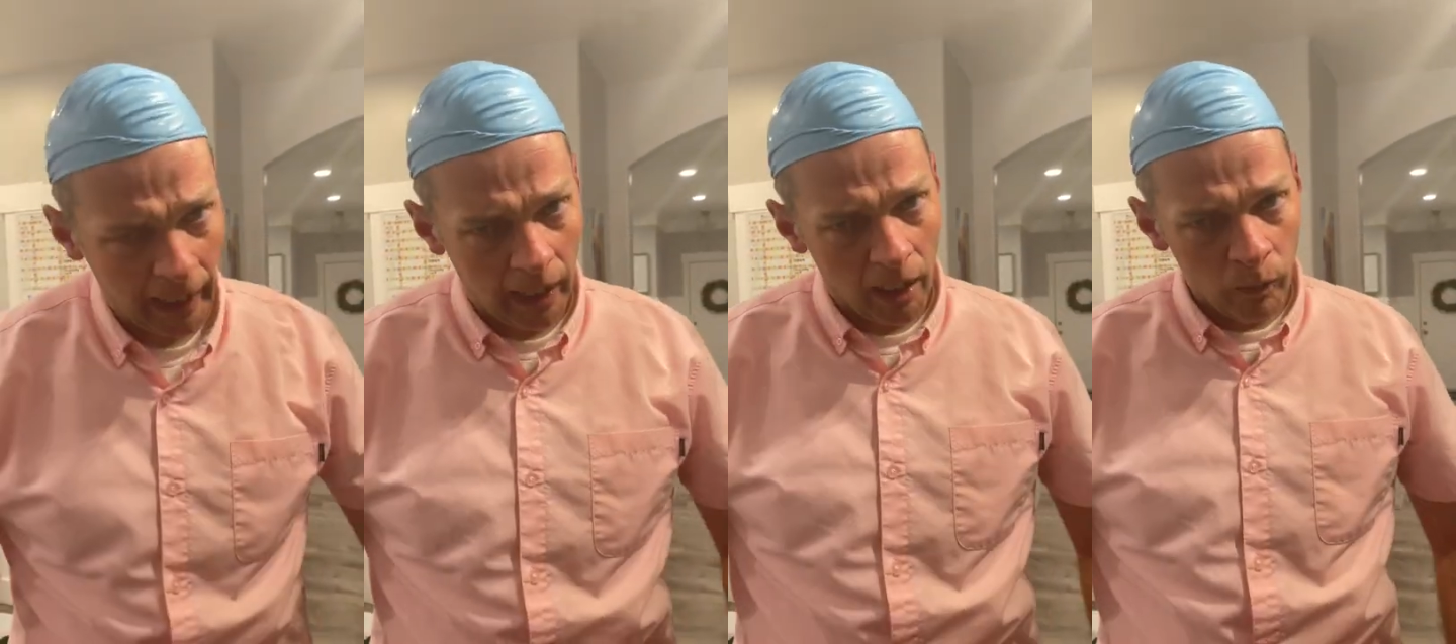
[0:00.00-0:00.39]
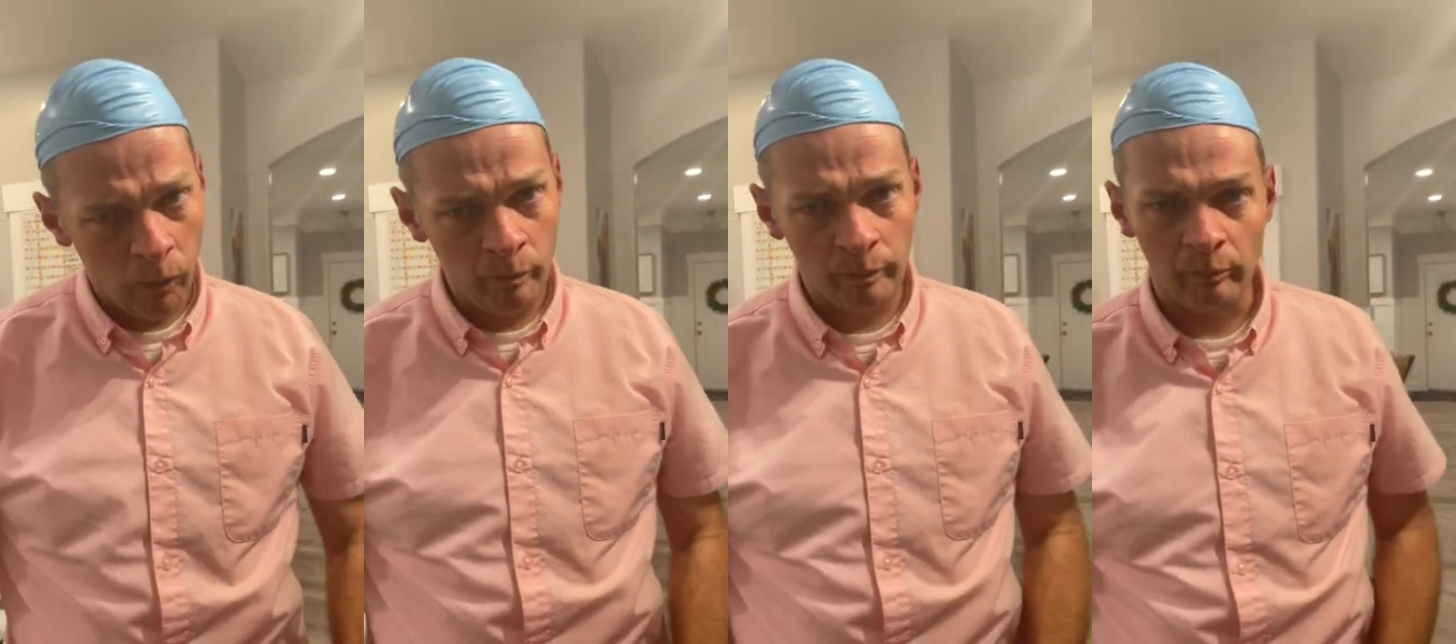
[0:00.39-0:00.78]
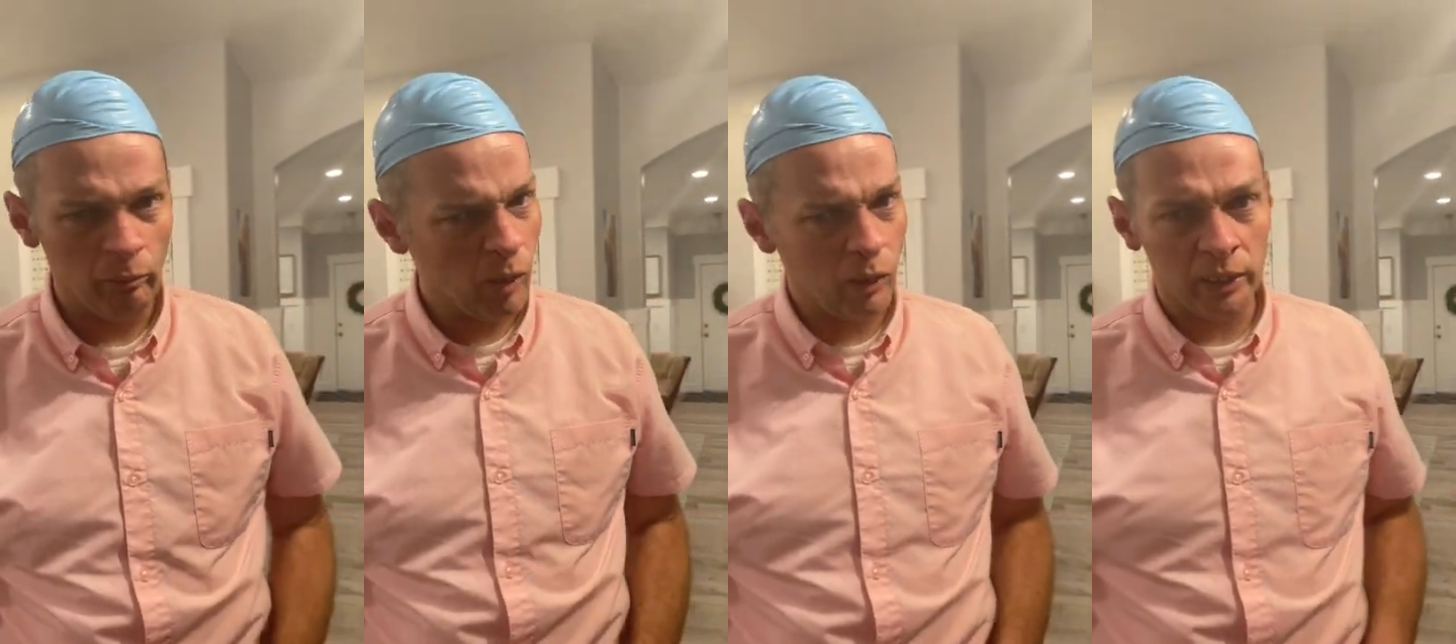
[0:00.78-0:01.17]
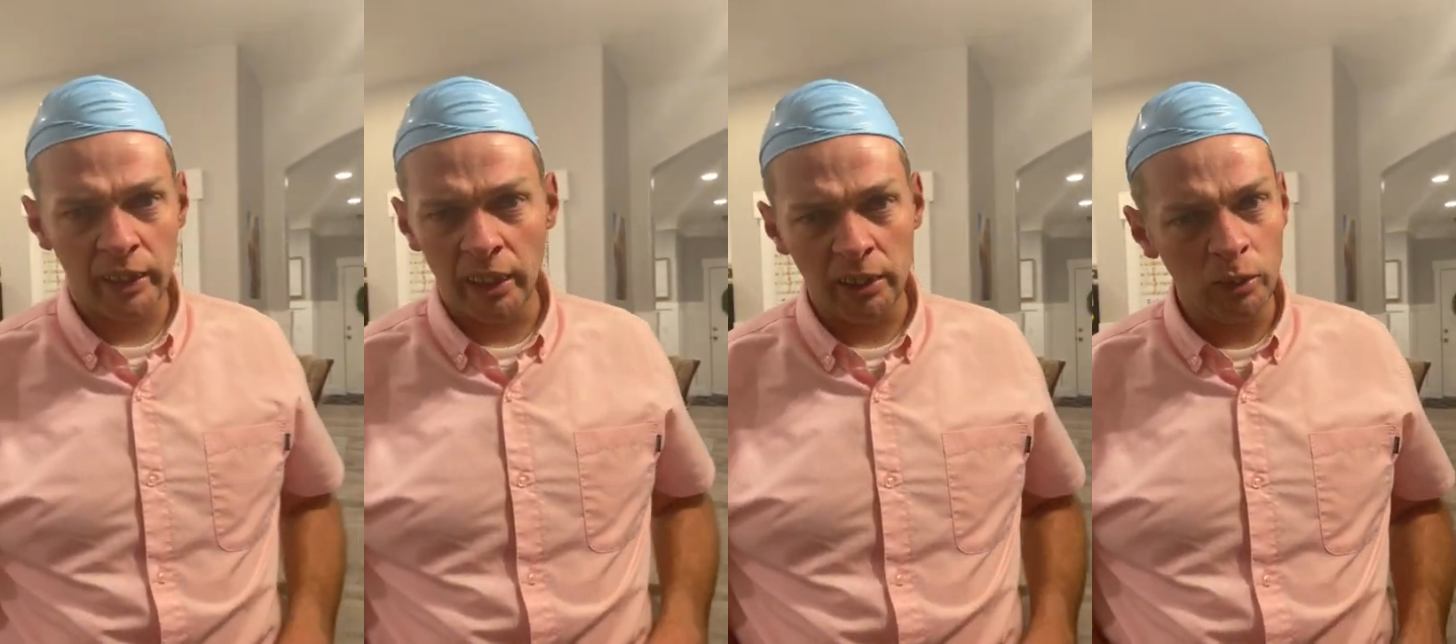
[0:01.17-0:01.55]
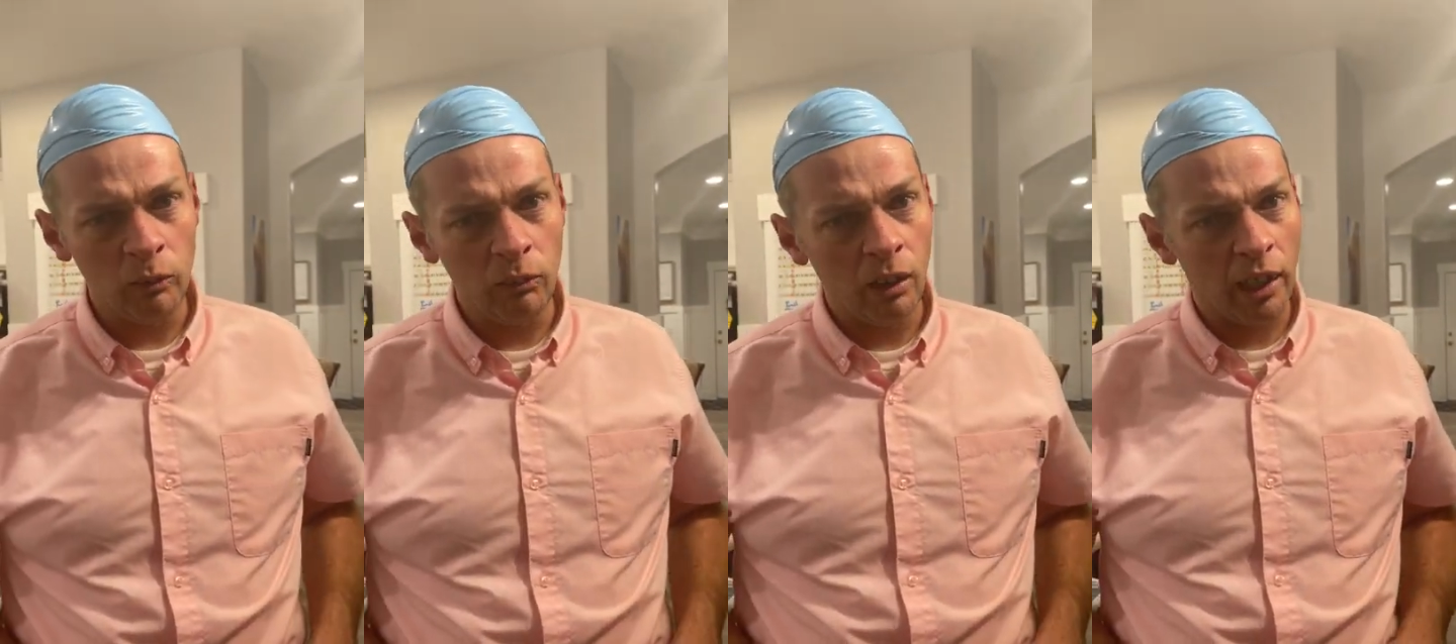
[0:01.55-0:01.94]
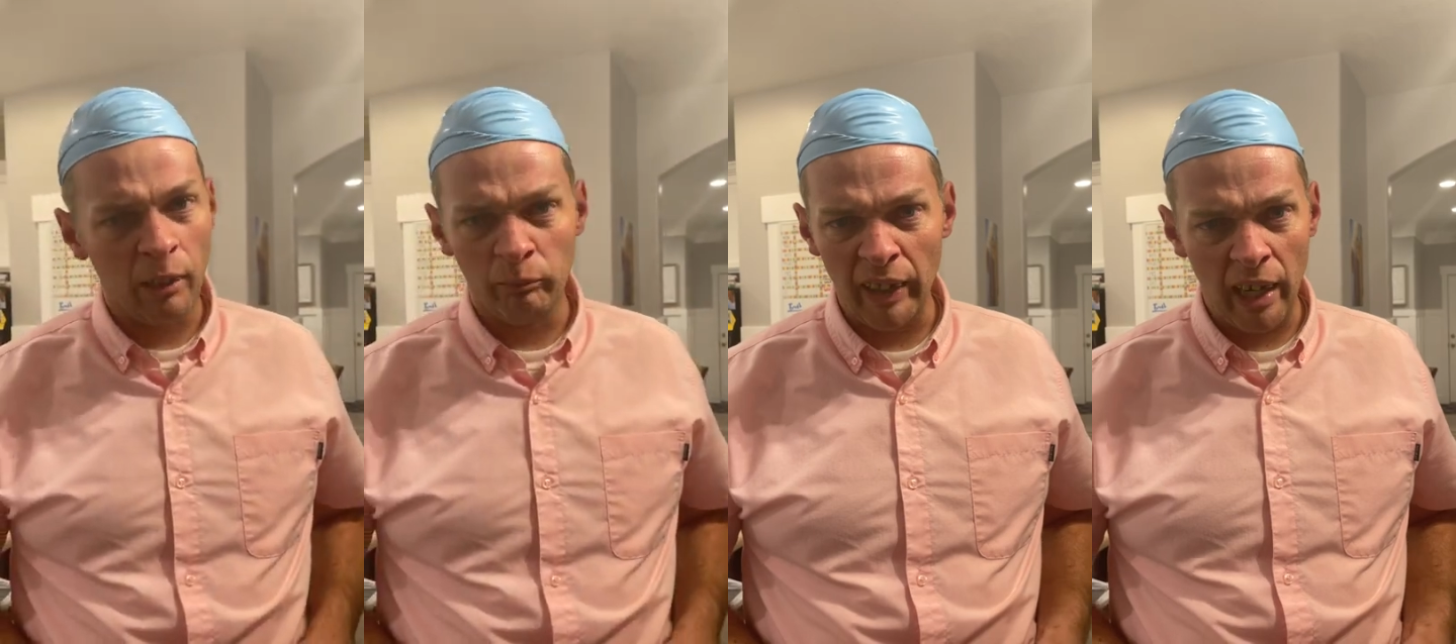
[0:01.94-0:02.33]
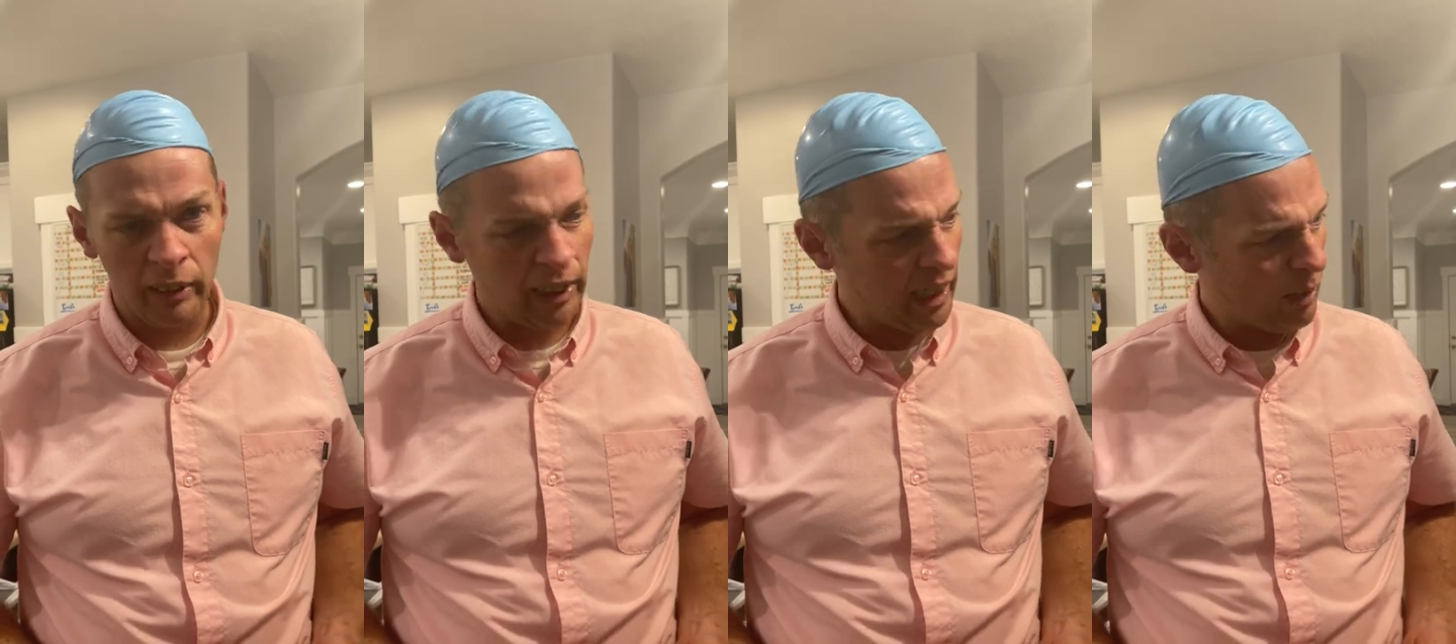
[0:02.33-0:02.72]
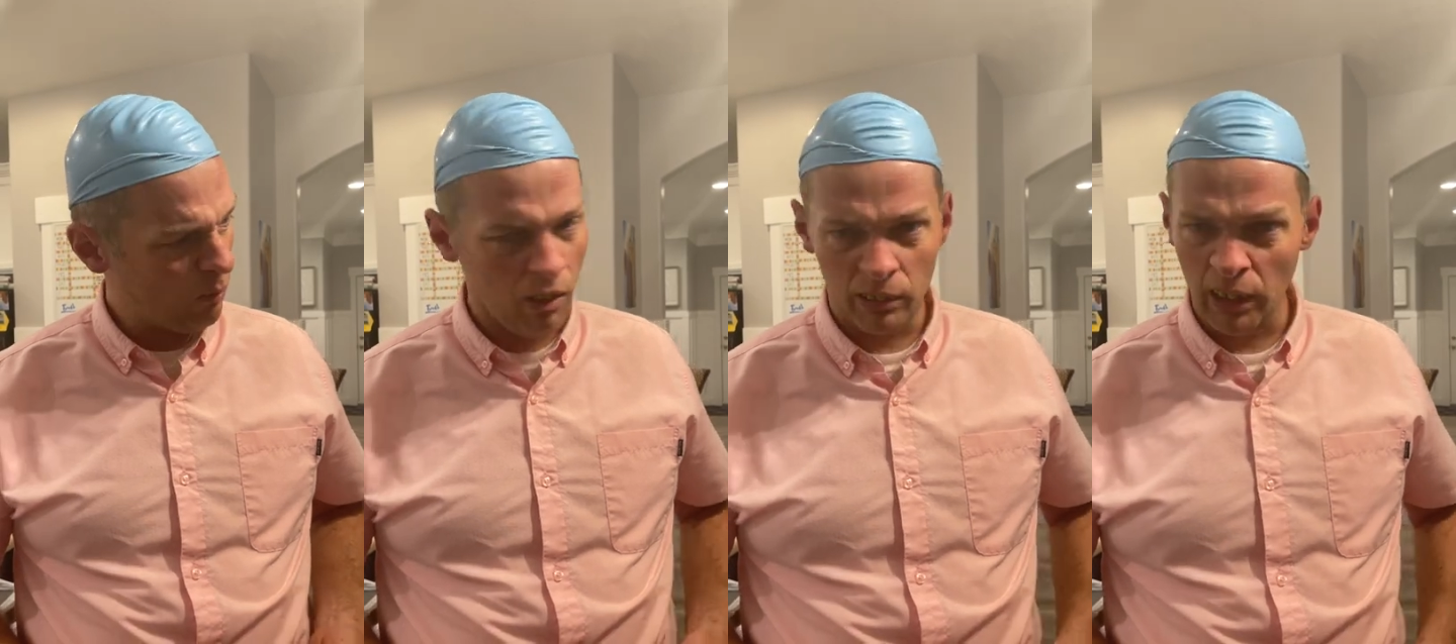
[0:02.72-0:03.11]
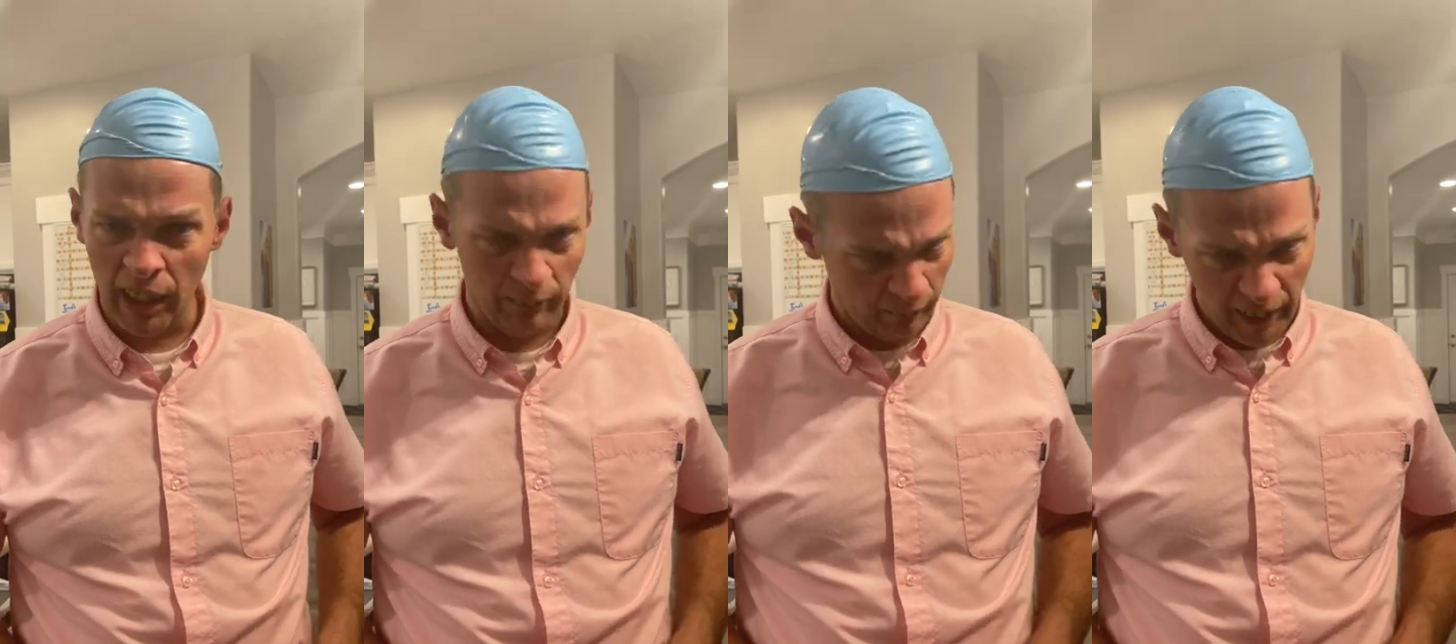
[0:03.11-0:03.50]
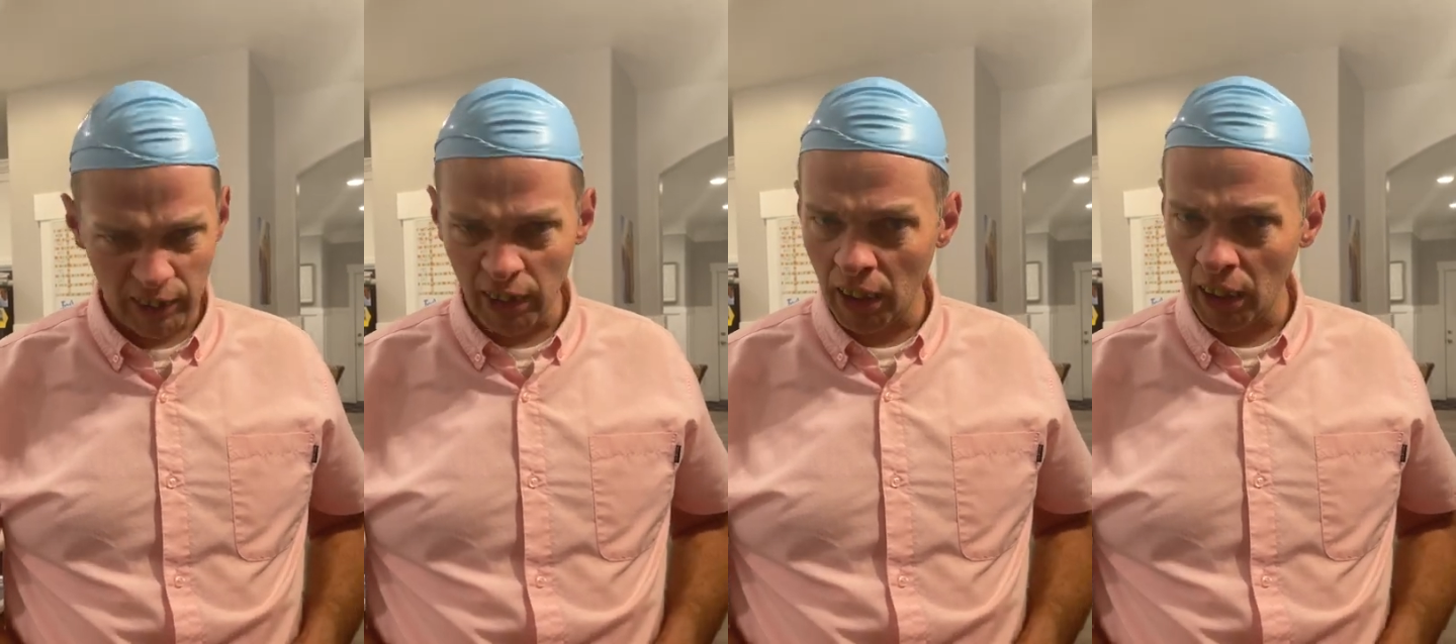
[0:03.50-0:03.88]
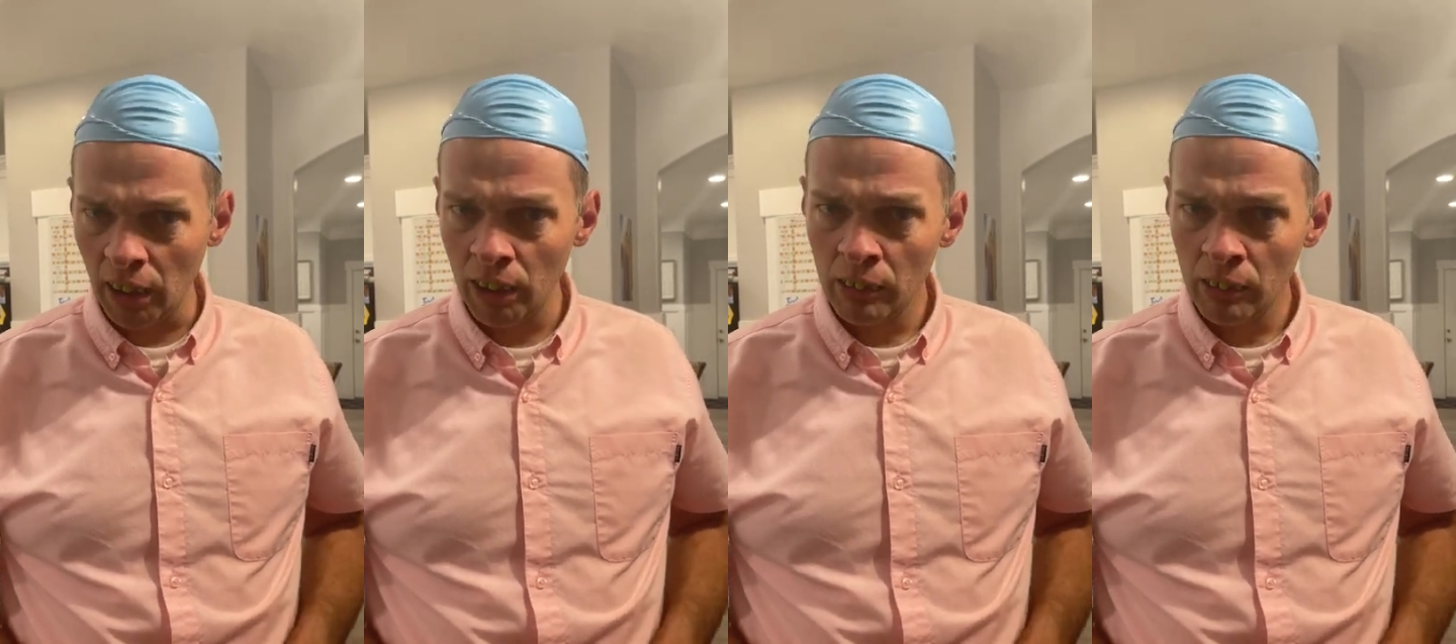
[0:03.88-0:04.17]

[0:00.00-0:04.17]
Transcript: it, boy, I tell you what, I'm down in that water like a fish in it.